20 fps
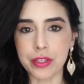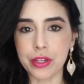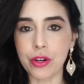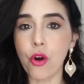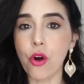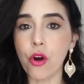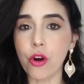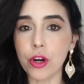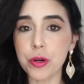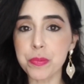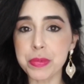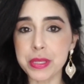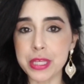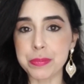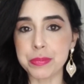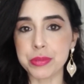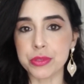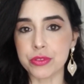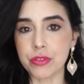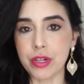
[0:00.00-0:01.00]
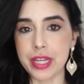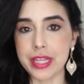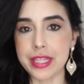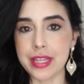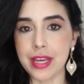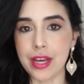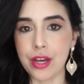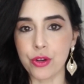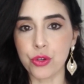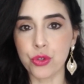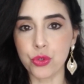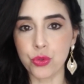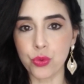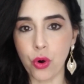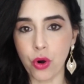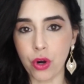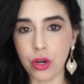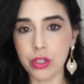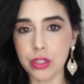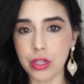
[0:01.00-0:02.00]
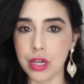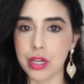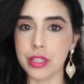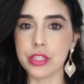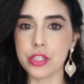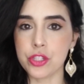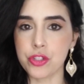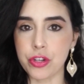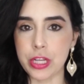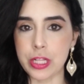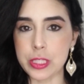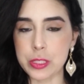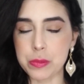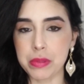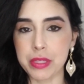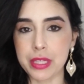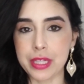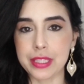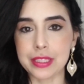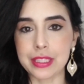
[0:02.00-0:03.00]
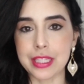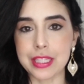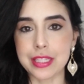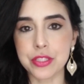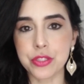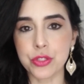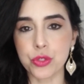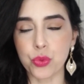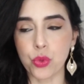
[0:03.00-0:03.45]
there are people right now who are on the transplant list,